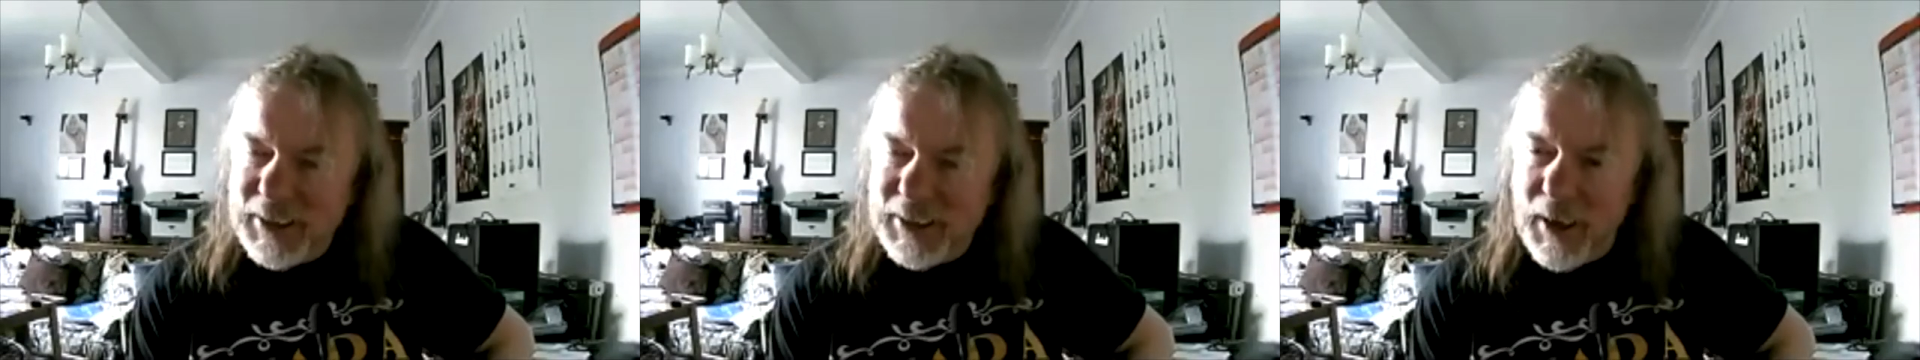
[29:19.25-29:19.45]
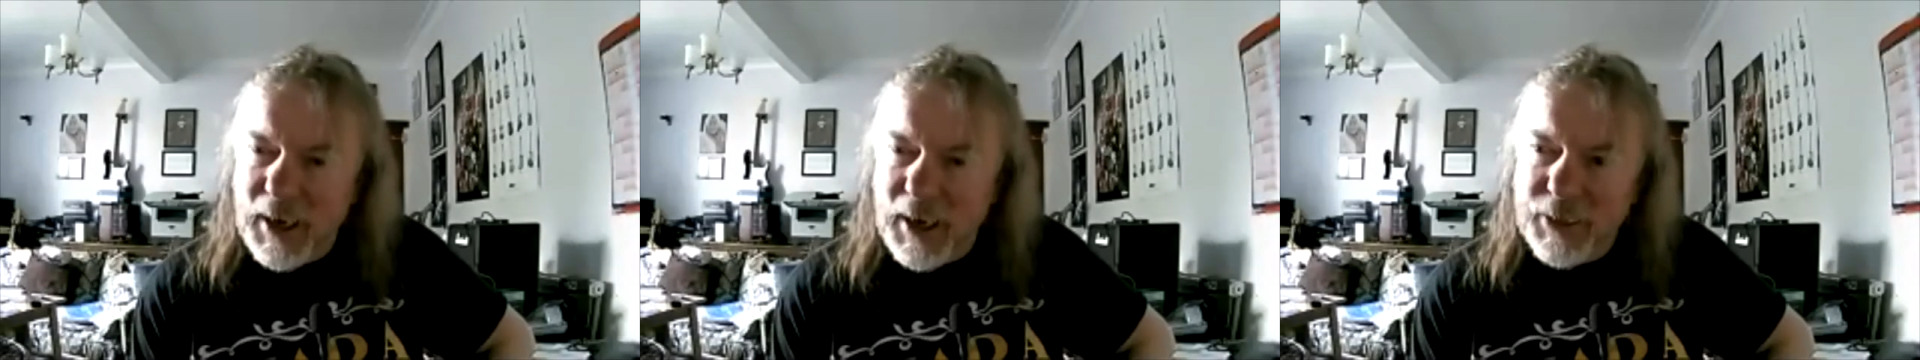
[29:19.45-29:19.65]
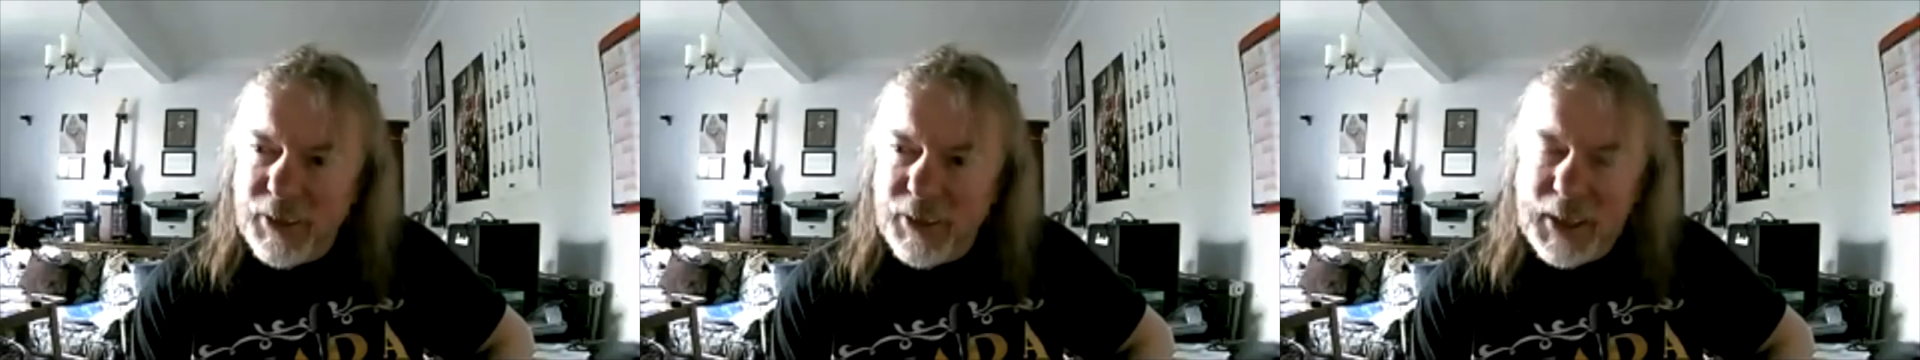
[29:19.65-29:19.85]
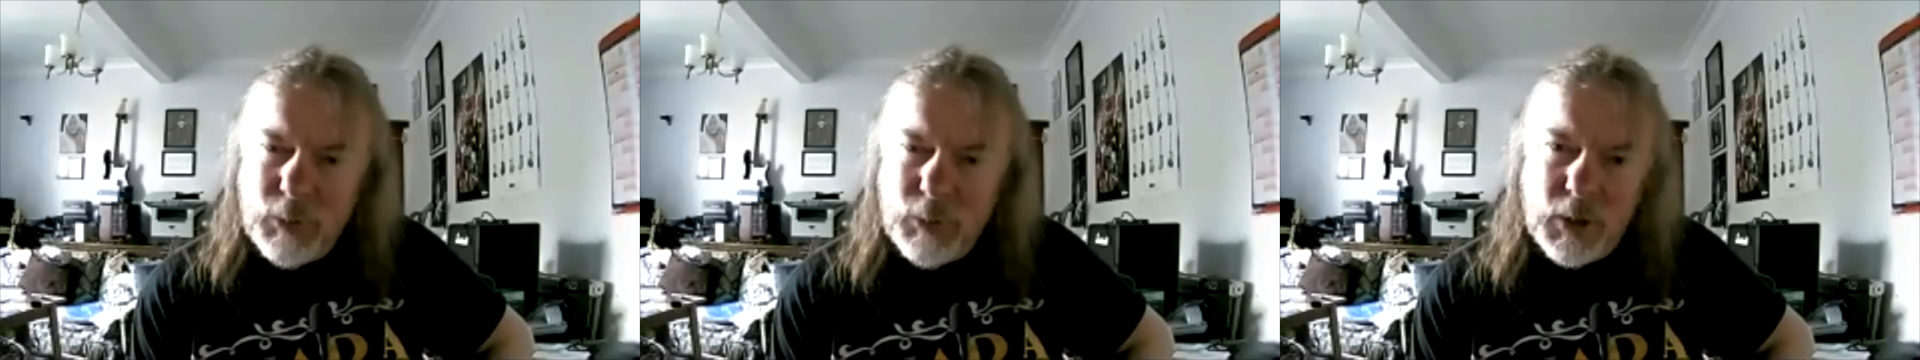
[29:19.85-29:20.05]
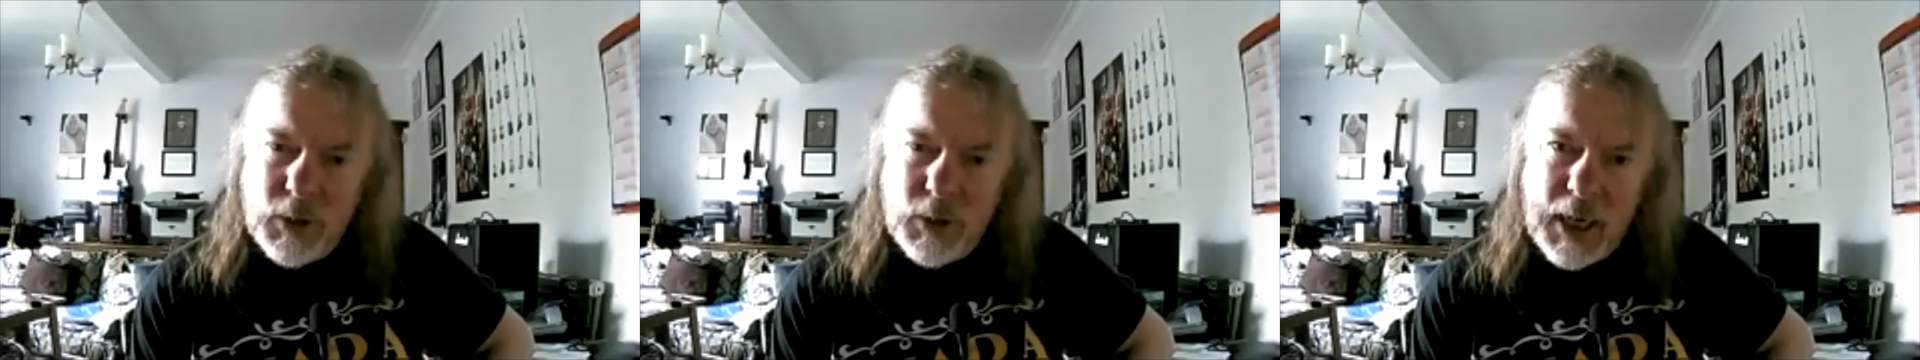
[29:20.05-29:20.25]
I think what
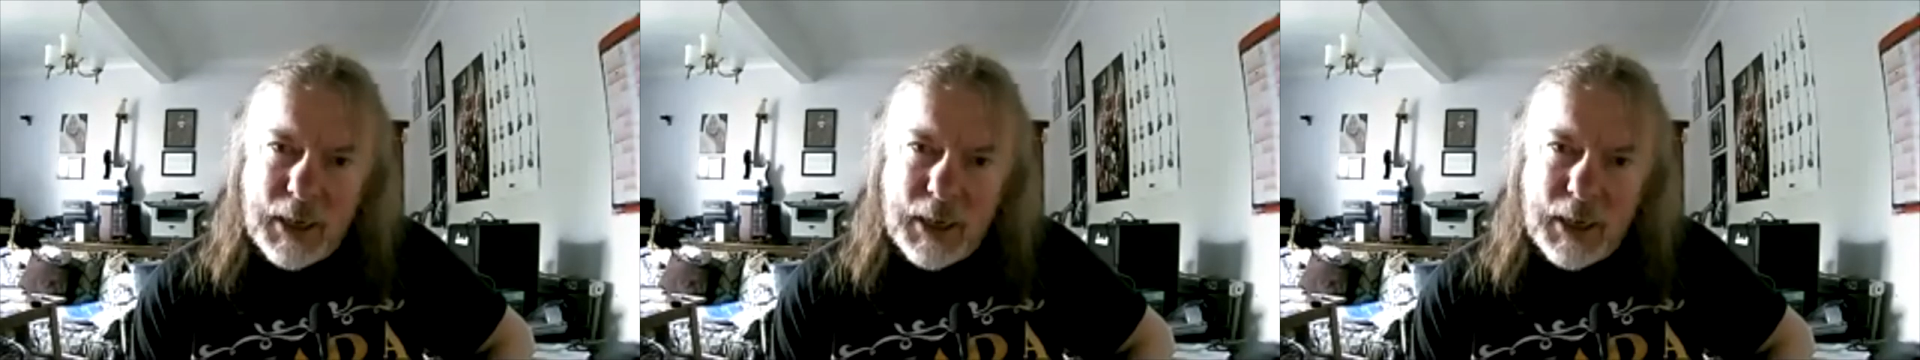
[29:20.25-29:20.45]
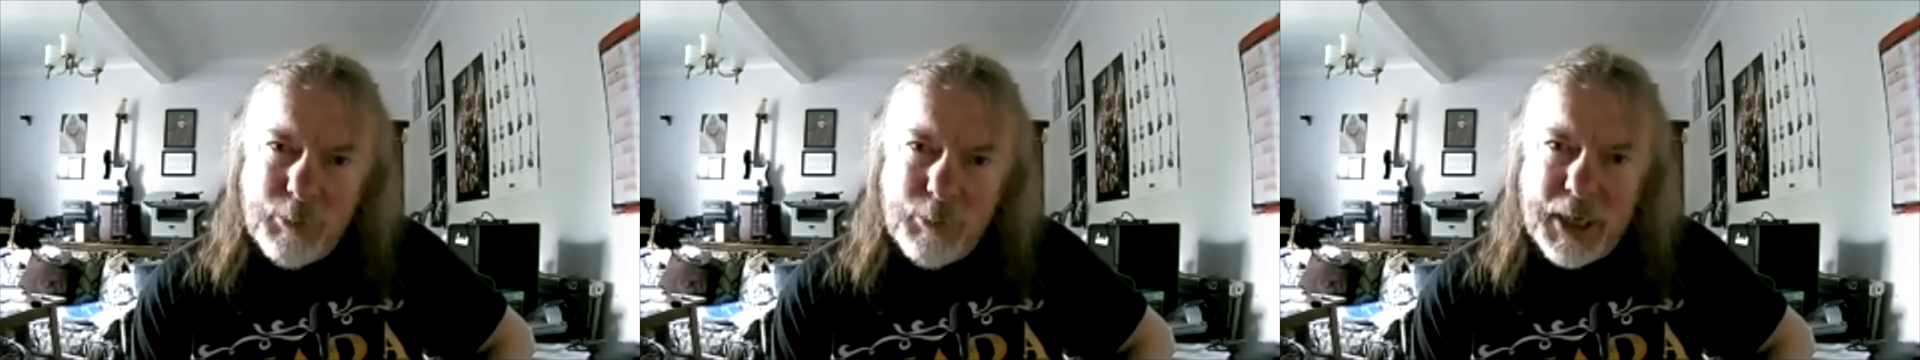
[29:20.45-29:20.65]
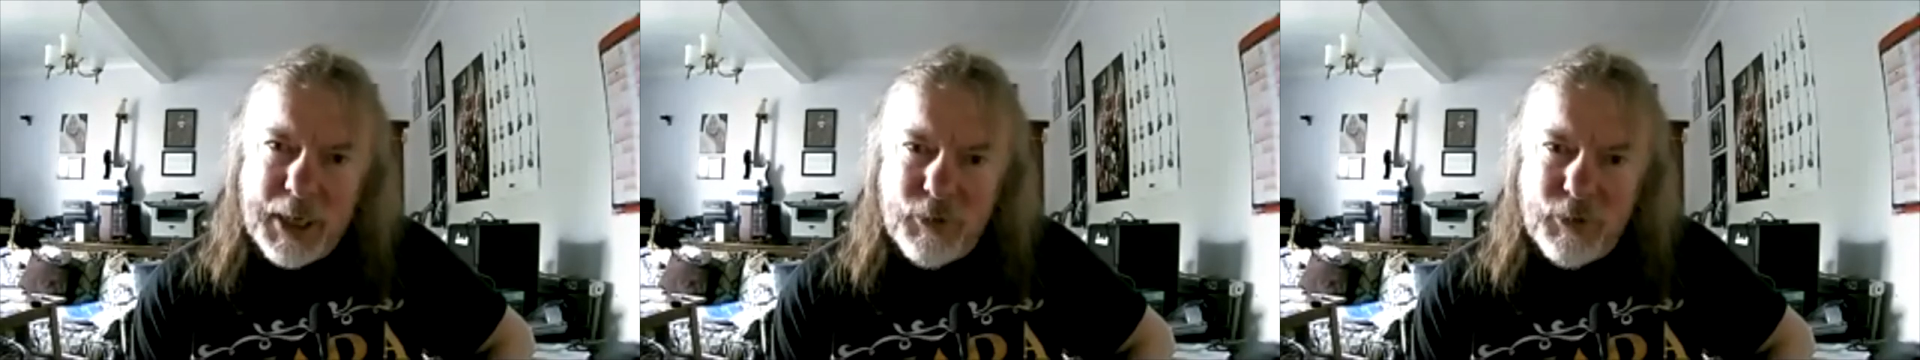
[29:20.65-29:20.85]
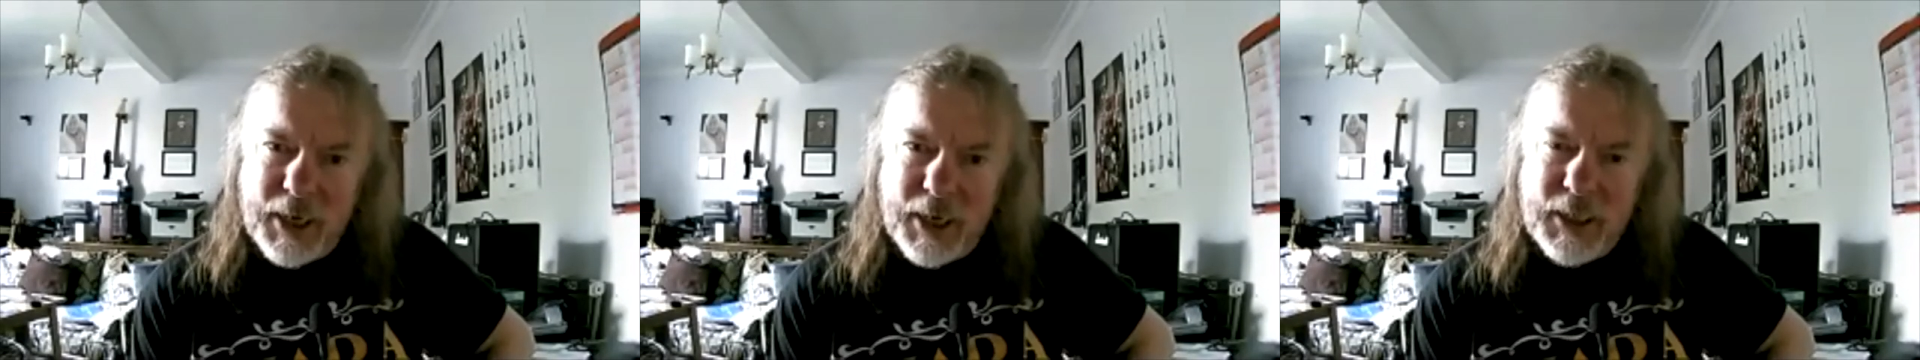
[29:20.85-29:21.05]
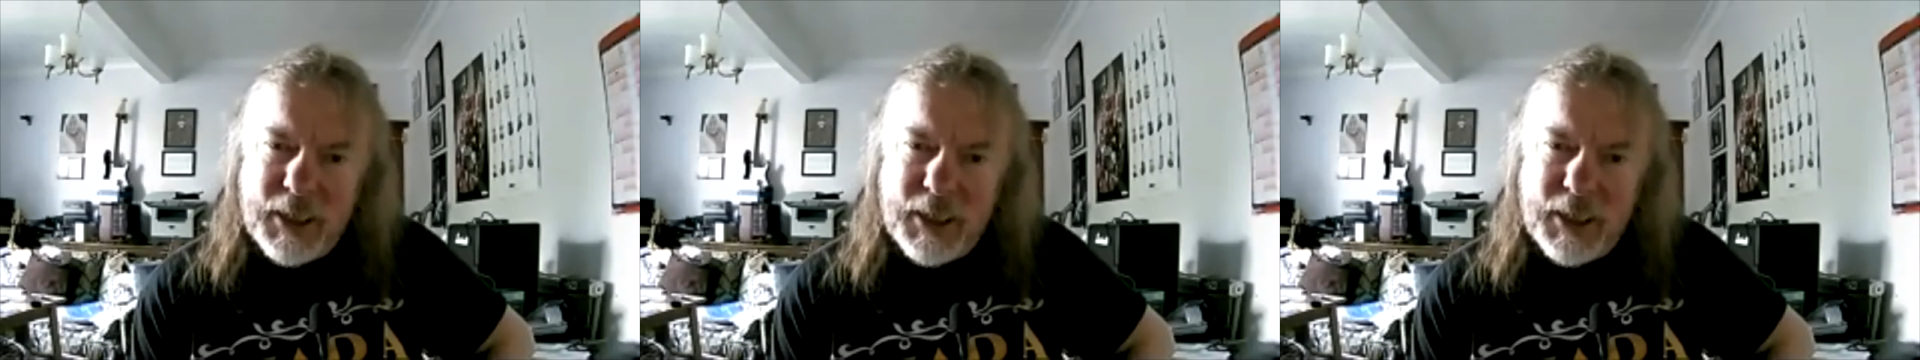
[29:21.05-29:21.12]
I am better at is